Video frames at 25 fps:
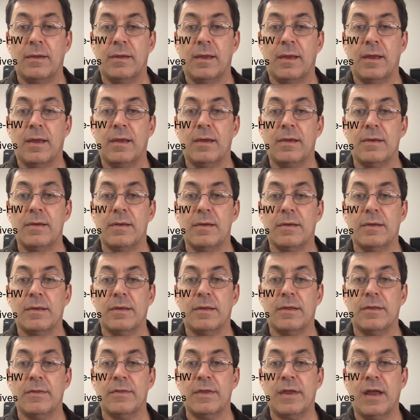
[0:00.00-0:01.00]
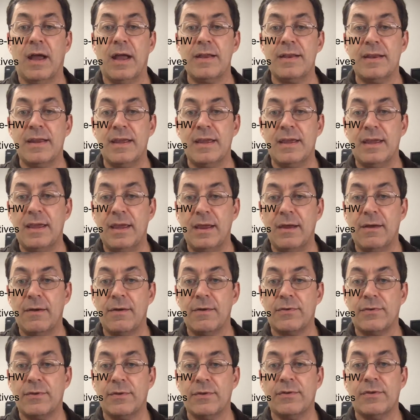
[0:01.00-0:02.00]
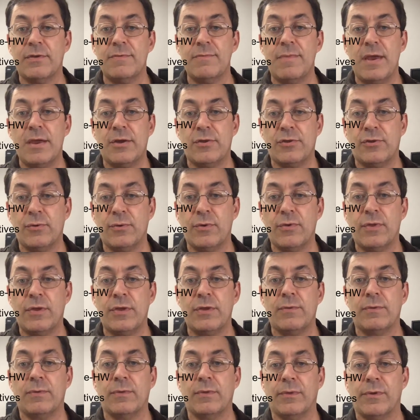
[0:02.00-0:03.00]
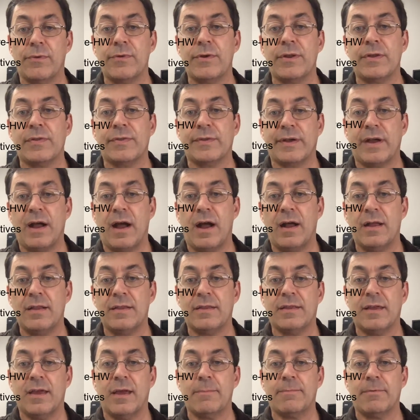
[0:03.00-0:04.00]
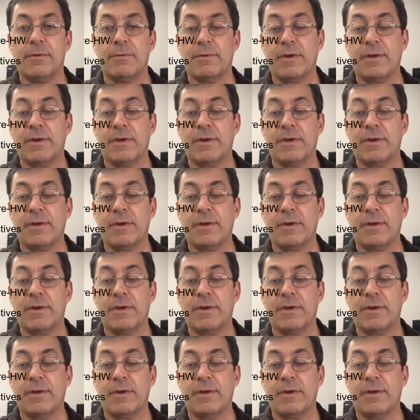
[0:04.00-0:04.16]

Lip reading: And the idea here is just to make sure that you are learning the concepts,